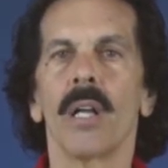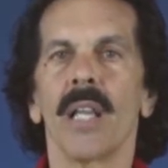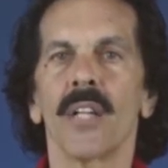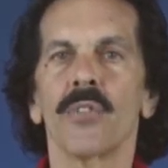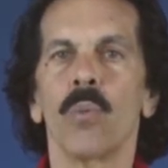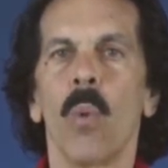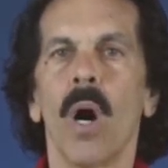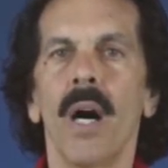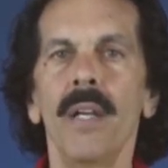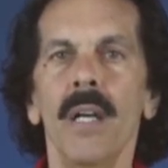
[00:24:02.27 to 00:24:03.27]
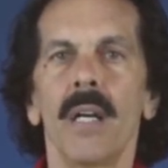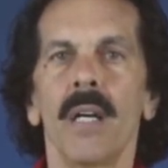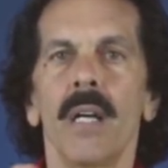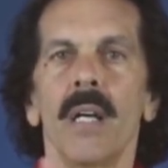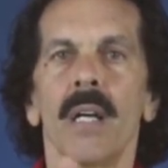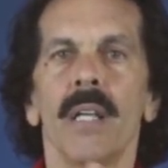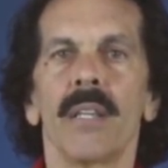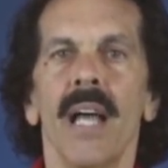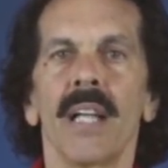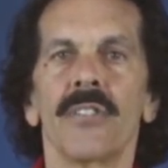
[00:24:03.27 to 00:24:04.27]
That's 1,
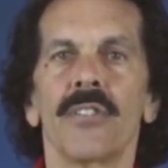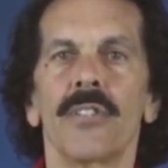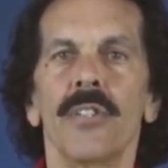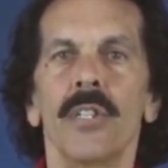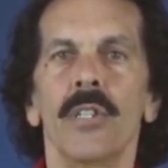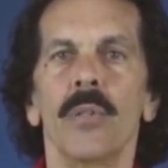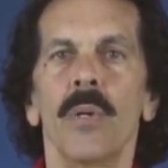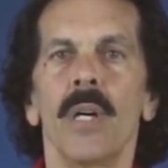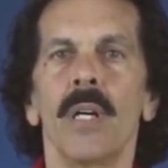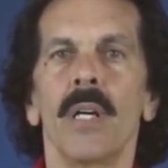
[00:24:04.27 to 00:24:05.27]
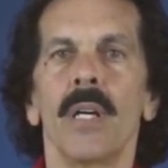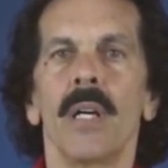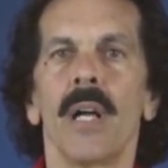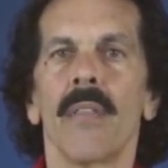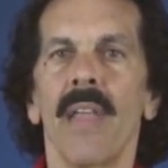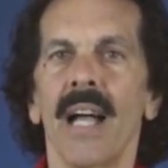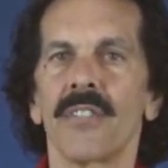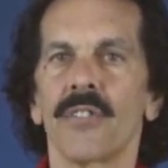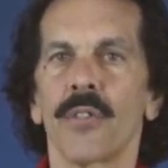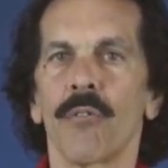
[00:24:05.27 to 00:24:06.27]
that's 2,
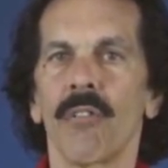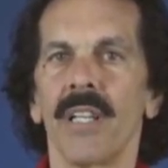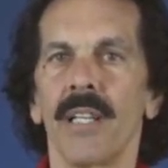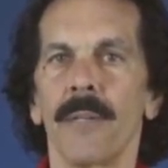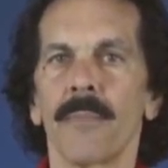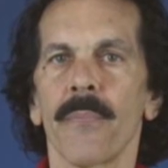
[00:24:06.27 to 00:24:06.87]
that's 3.